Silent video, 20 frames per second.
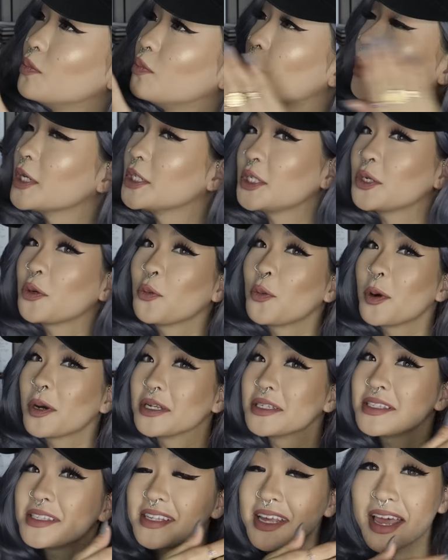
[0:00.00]
brush it
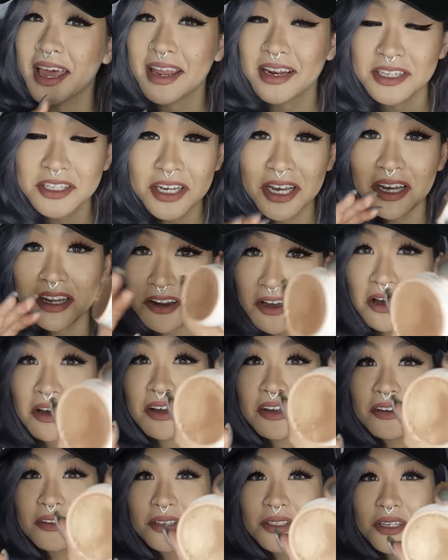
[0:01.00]
once and ta-da,
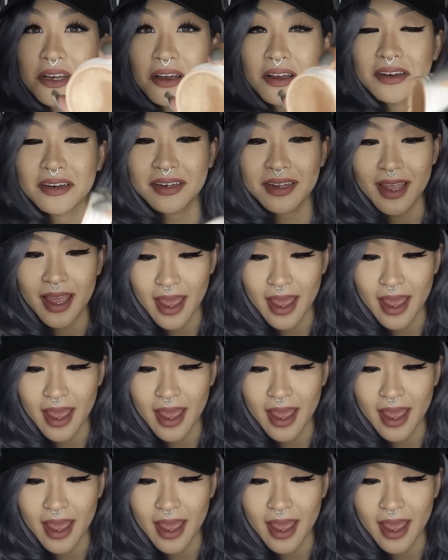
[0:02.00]
you're done.